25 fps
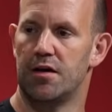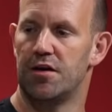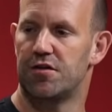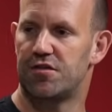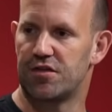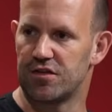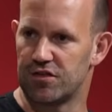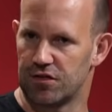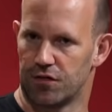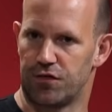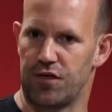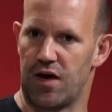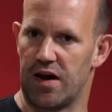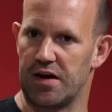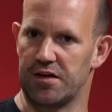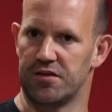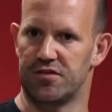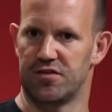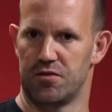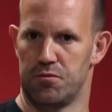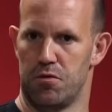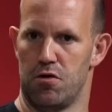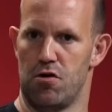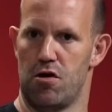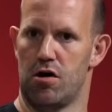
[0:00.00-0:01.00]
And this is a fairly
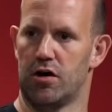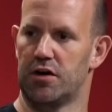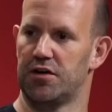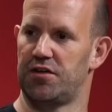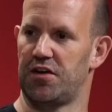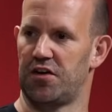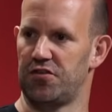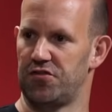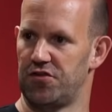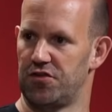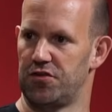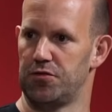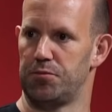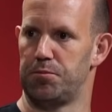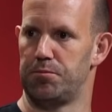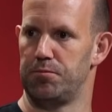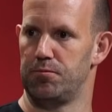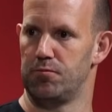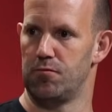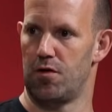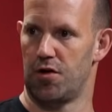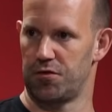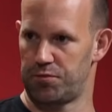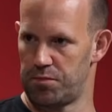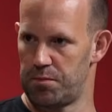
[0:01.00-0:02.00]
similar architecture to
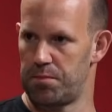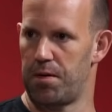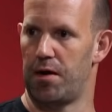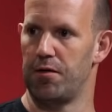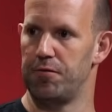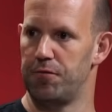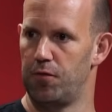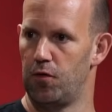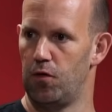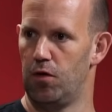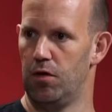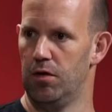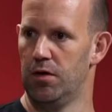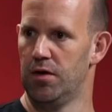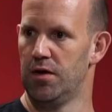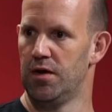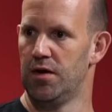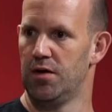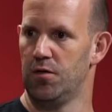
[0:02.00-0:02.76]
Raspberry Pi 4,